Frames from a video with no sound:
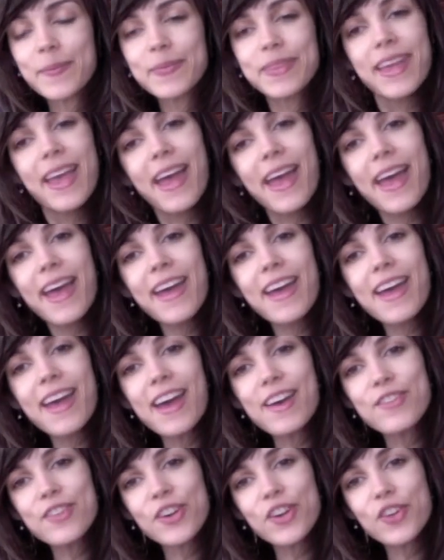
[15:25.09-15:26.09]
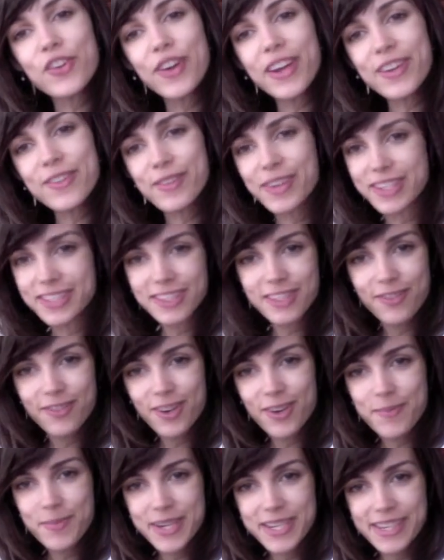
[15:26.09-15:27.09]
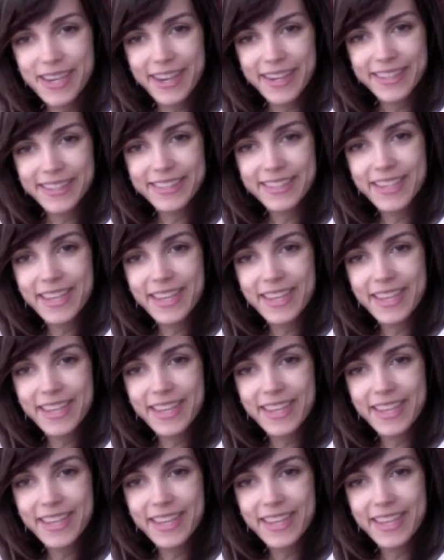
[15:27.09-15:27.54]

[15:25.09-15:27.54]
yeah, have a great rest of your Monday.